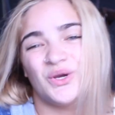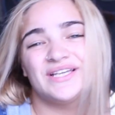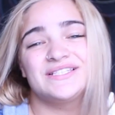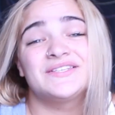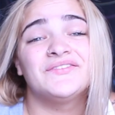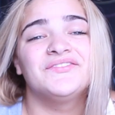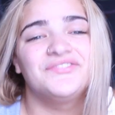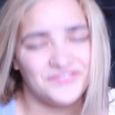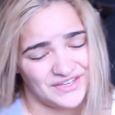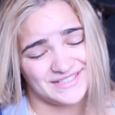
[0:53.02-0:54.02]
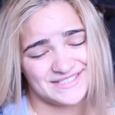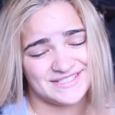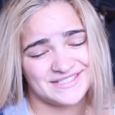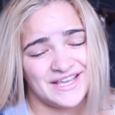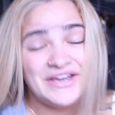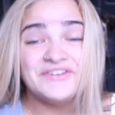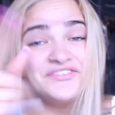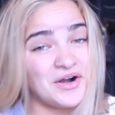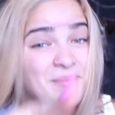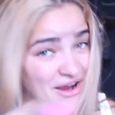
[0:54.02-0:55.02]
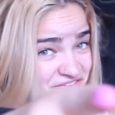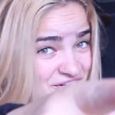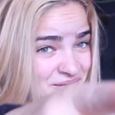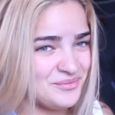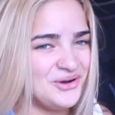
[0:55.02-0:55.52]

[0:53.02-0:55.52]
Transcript: you guys some fits from African